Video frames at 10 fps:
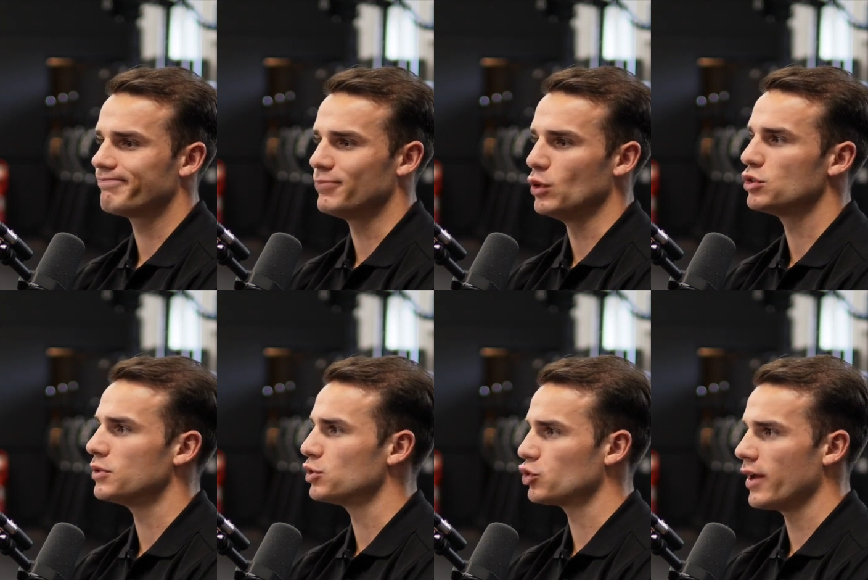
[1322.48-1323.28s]
build
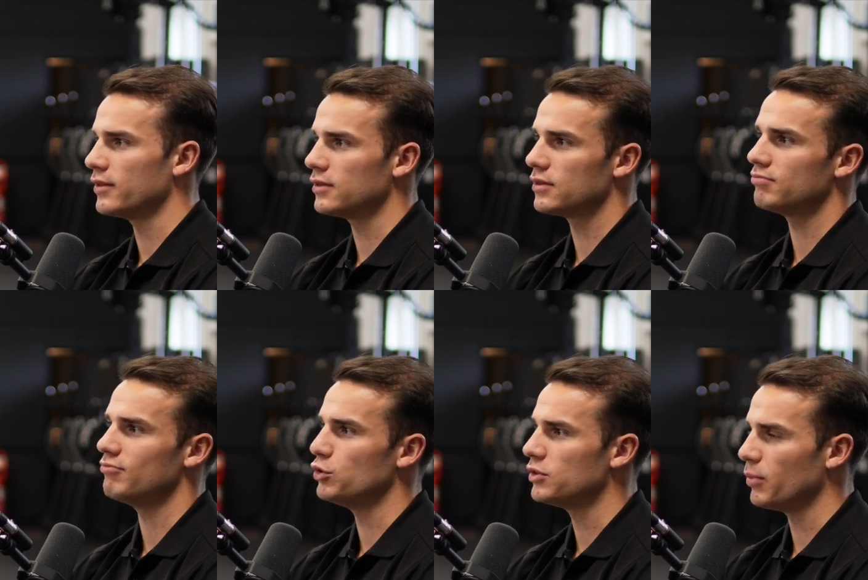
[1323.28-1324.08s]
some strength,
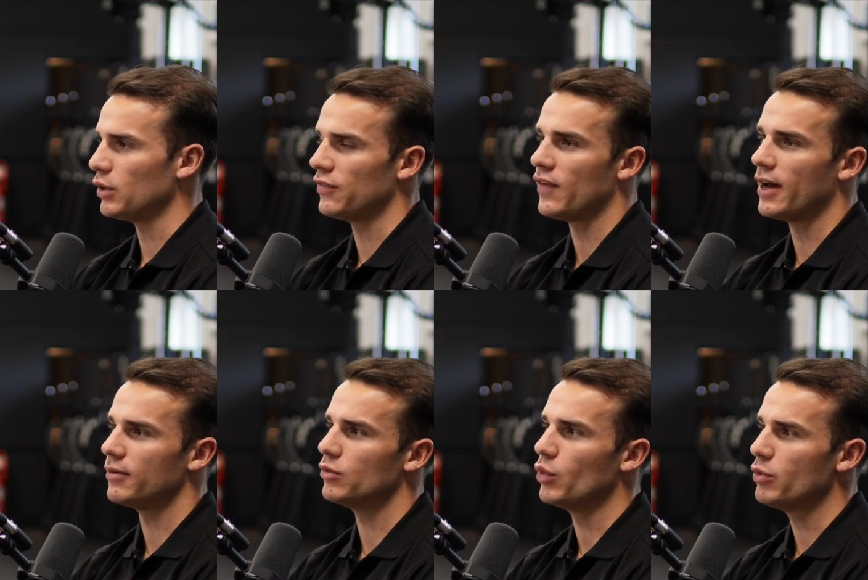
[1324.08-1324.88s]
lose some body fat.
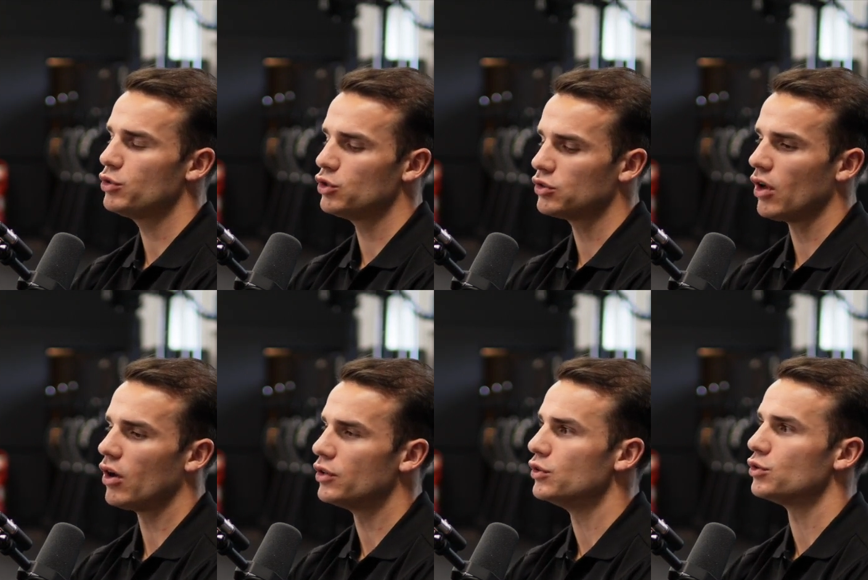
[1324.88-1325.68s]
Where would you start
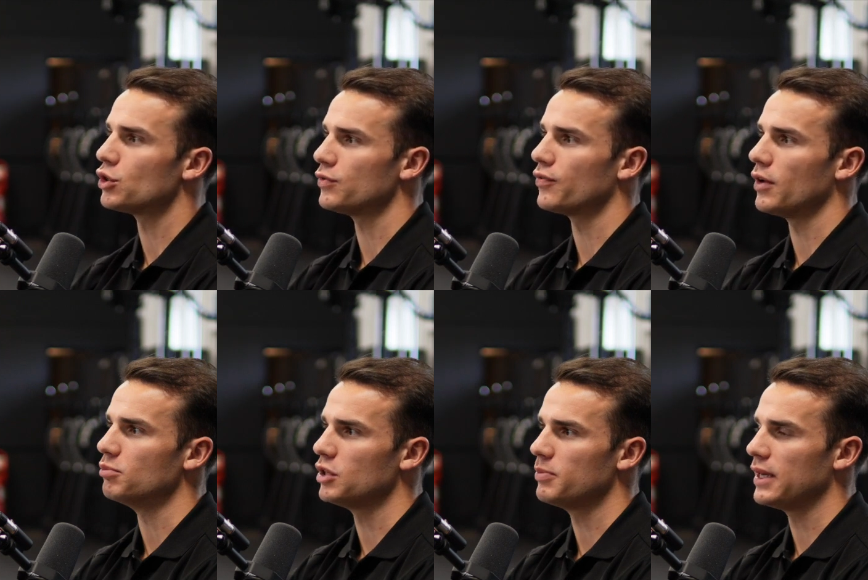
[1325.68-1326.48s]
on a nutrition
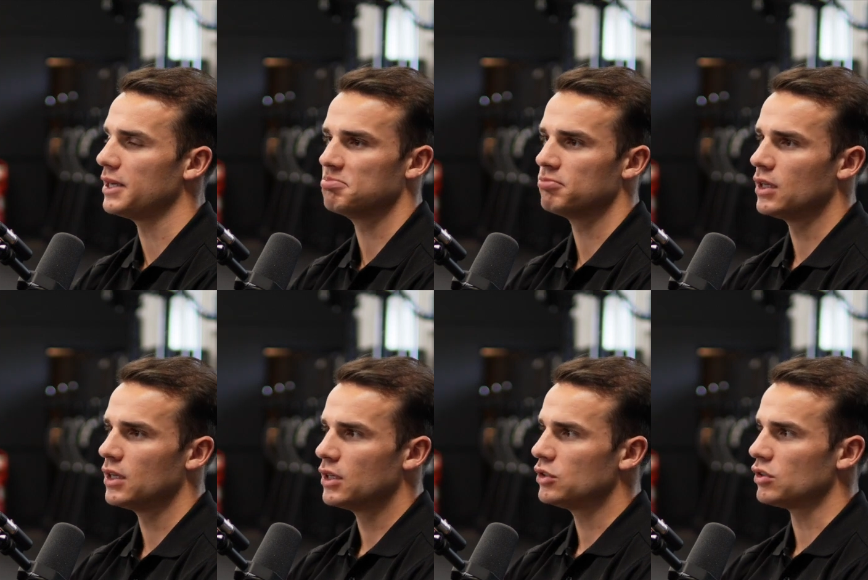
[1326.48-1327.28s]
front? Would it be
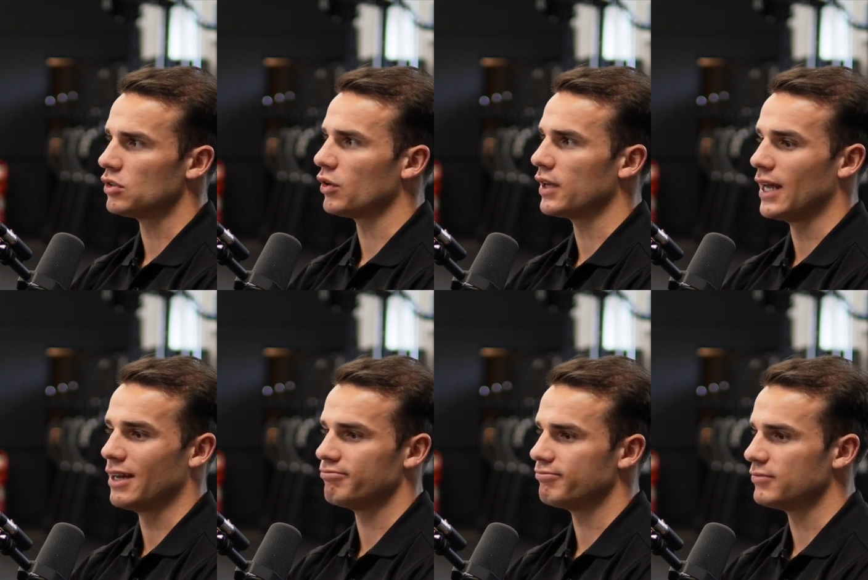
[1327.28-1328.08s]
just looking
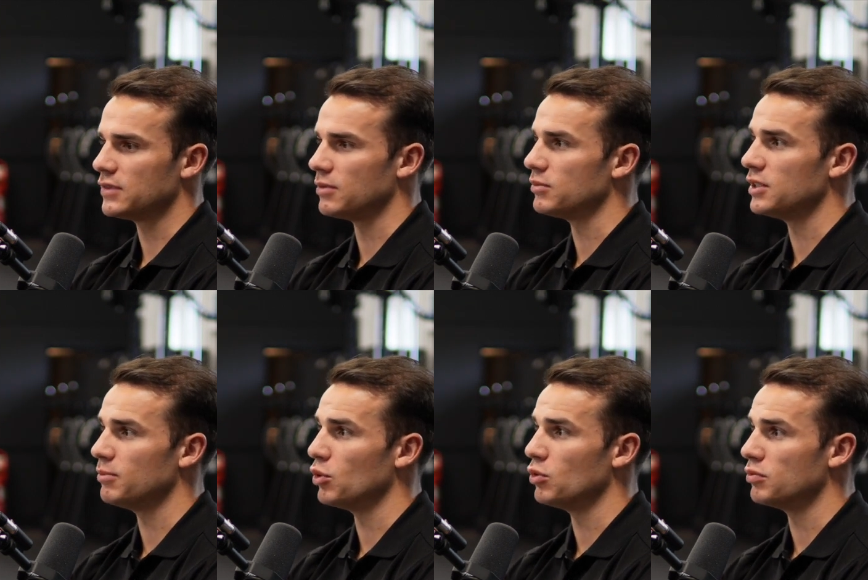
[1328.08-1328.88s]
at some
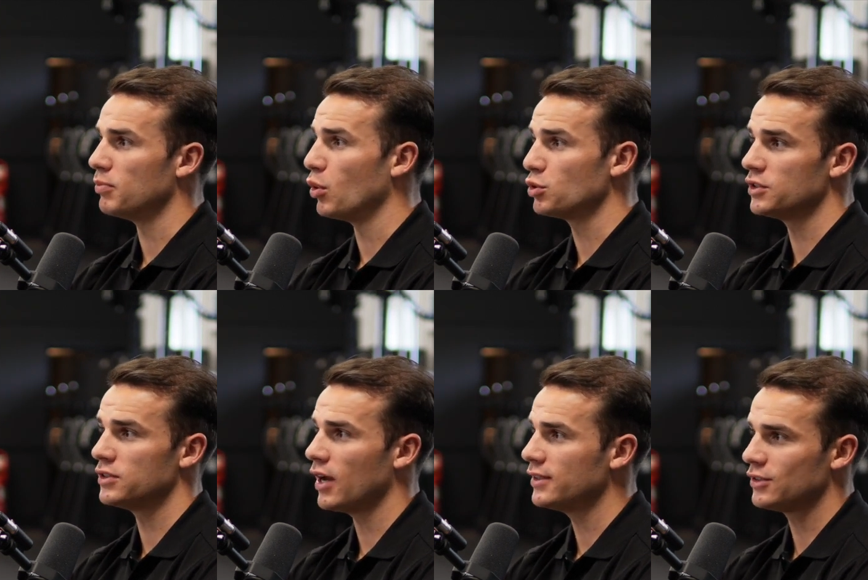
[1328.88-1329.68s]
simple portion
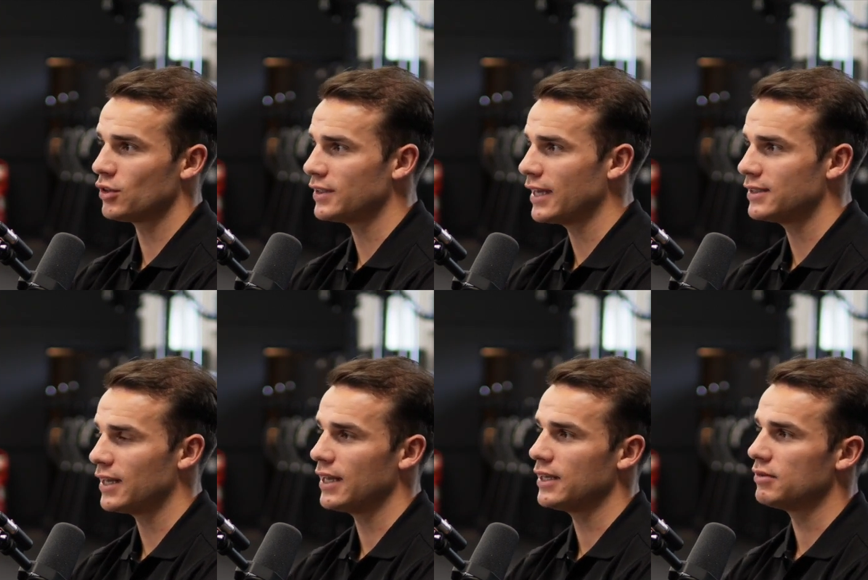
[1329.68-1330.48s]
sizes on a
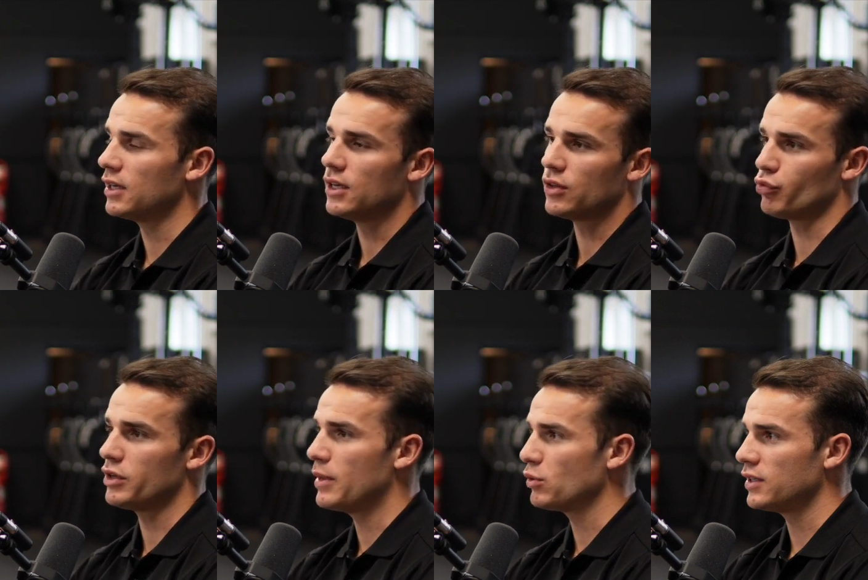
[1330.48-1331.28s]
day-to-day,
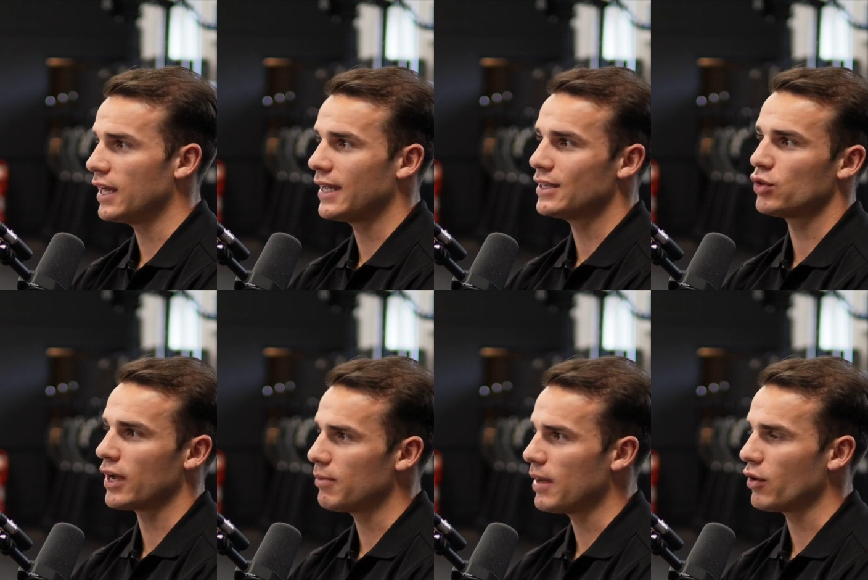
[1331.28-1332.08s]
3 meals a day,
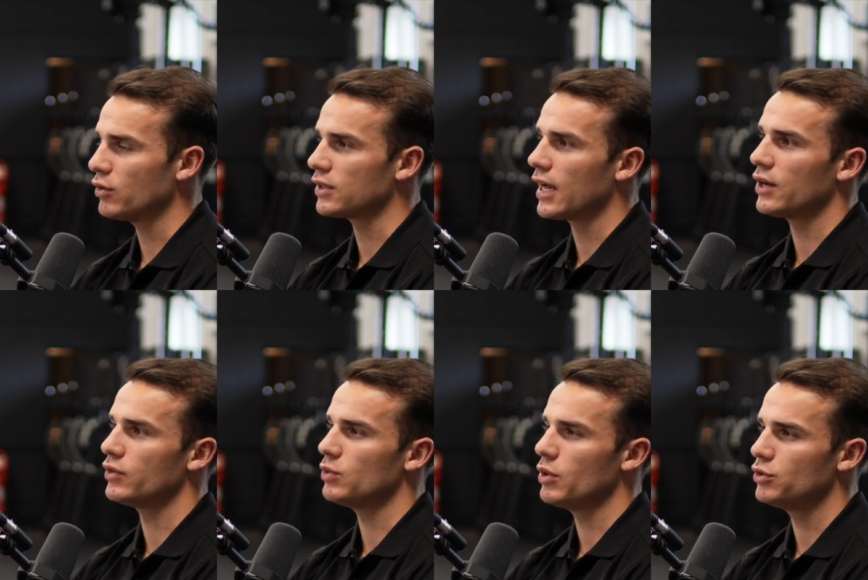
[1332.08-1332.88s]
tracking macros and
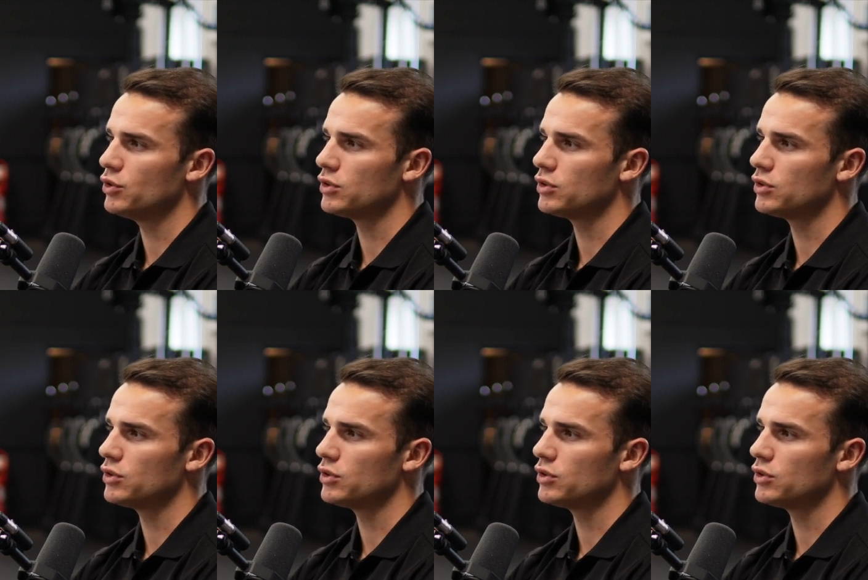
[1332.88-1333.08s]
calories? Where would you